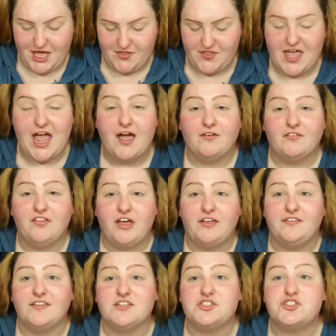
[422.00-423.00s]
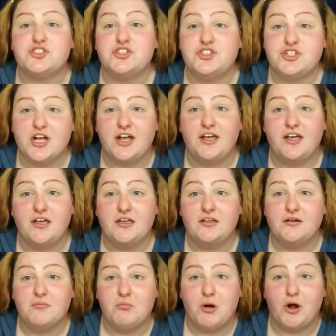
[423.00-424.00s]
that have like this
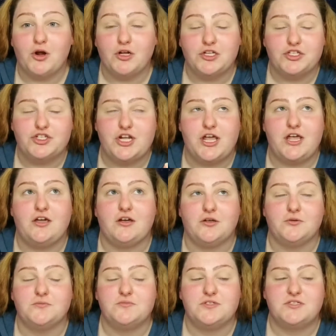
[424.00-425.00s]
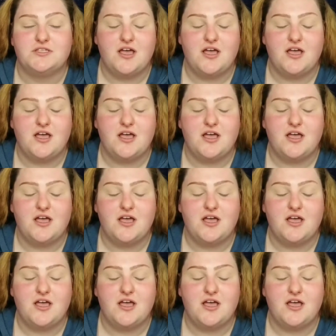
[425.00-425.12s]
giant Marc Jacobs.